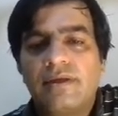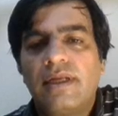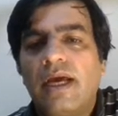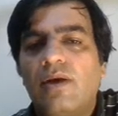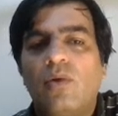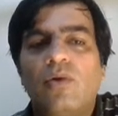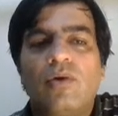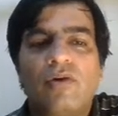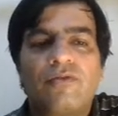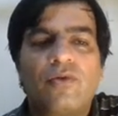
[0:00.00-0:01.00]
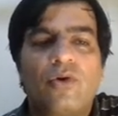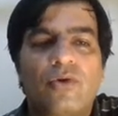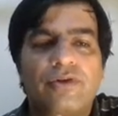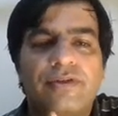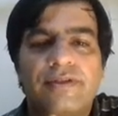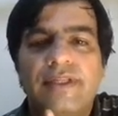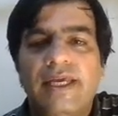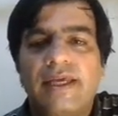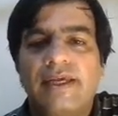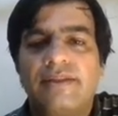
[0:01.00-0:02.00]
Now, of course,
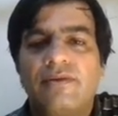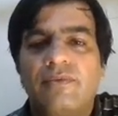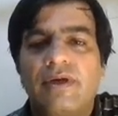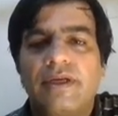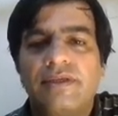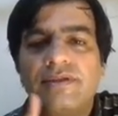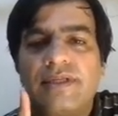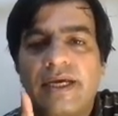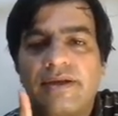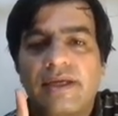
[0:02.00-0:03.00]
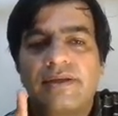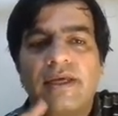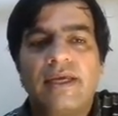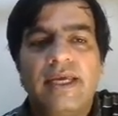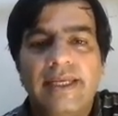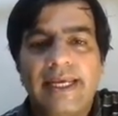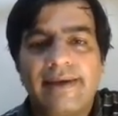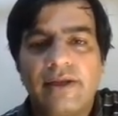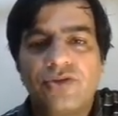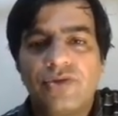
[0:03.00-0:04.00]
the word is direct in
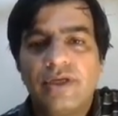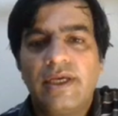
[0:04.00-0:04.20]
English